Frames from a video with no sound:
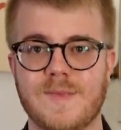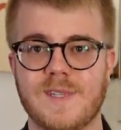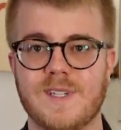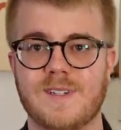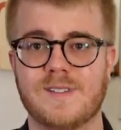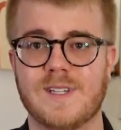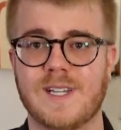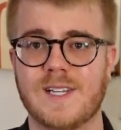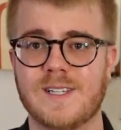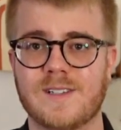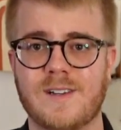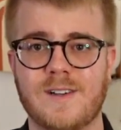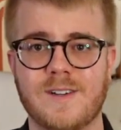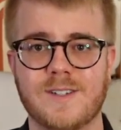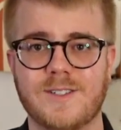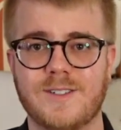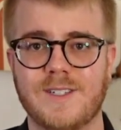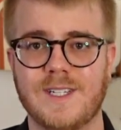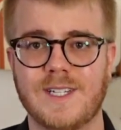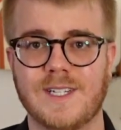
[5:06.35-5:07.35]
Take as long as
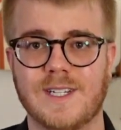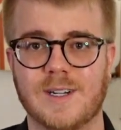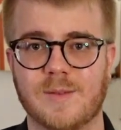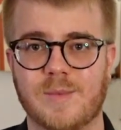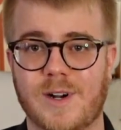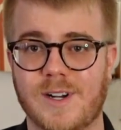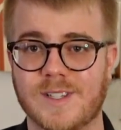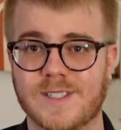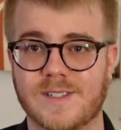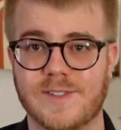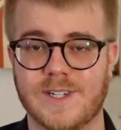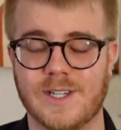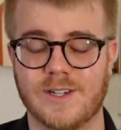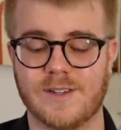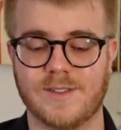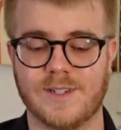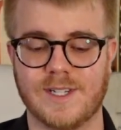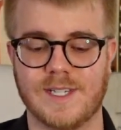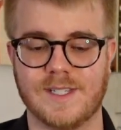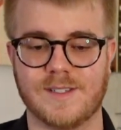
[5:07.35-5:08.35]
you need here. Pause the video
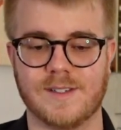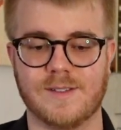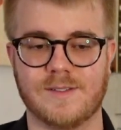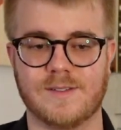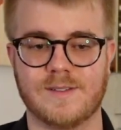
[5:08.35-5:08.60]
if you need to.